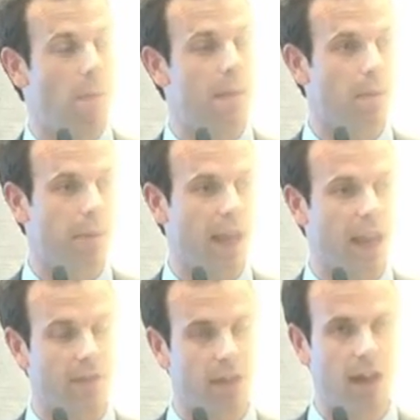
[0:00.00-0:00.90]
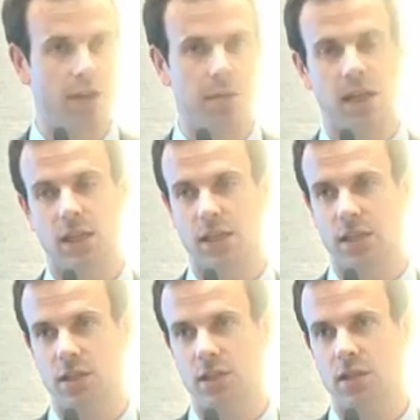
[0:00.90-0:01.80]
people behave and how they're making
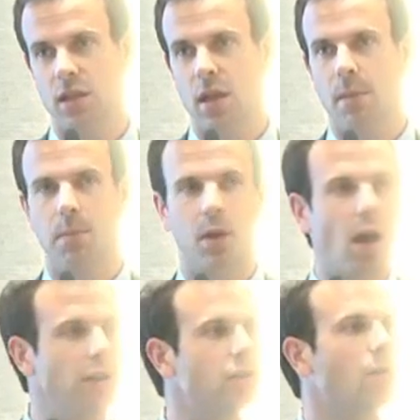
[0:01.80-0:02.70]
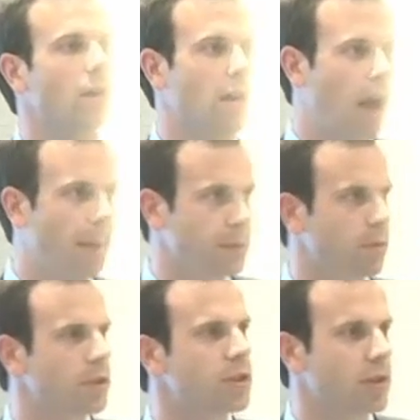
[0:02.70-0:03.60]
decisions, but also what an
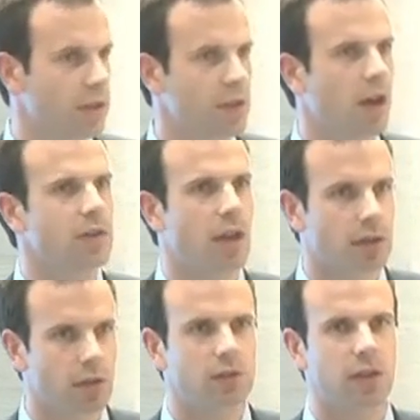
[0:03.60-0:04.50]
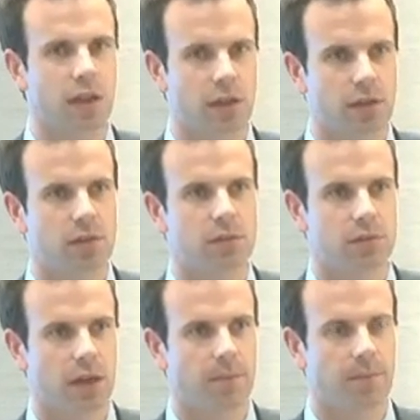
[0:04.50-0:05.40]
optimal insurance contract looks like,
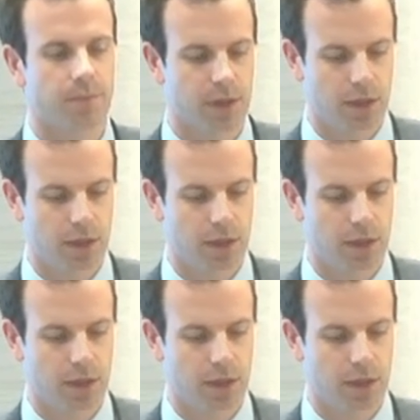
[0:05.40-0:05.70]
right?